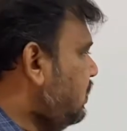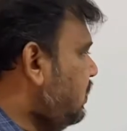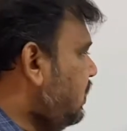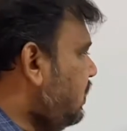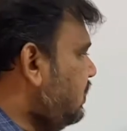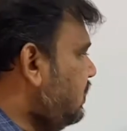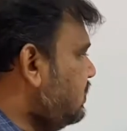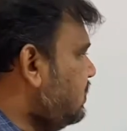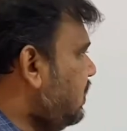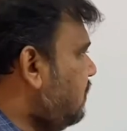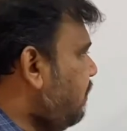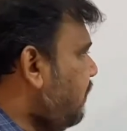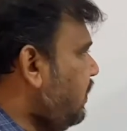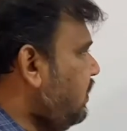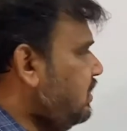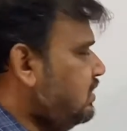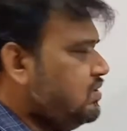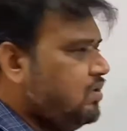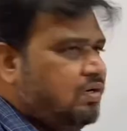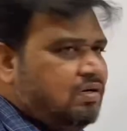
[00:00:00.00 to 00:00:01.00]
And the set
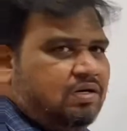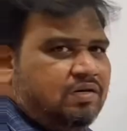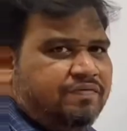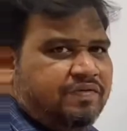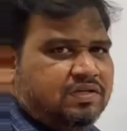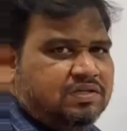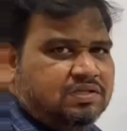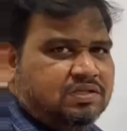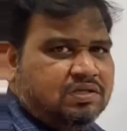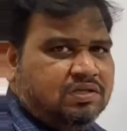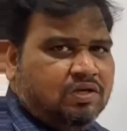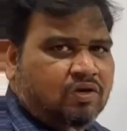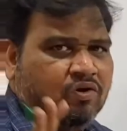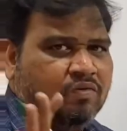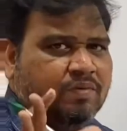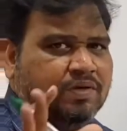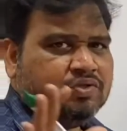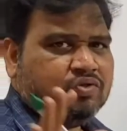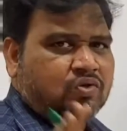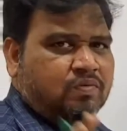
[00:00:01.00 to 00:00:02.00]
point is already fixed, how
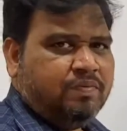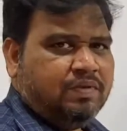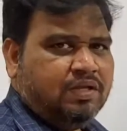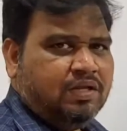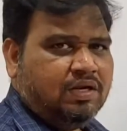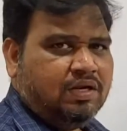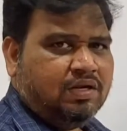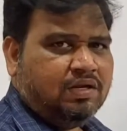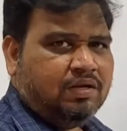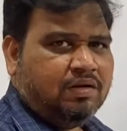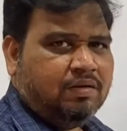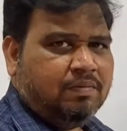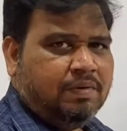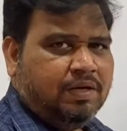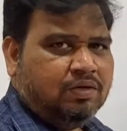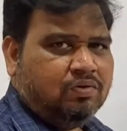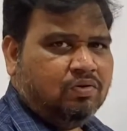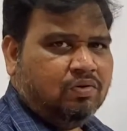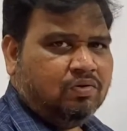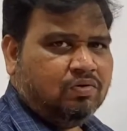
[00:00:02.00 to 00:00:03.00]
much should be the
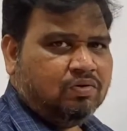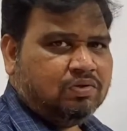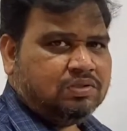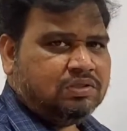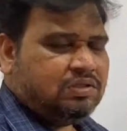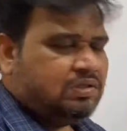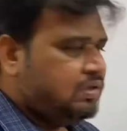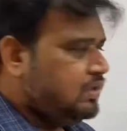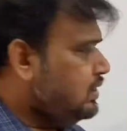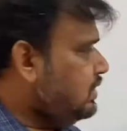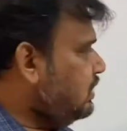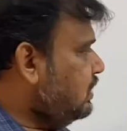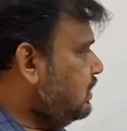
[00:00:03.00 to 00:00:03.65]
blood glucose.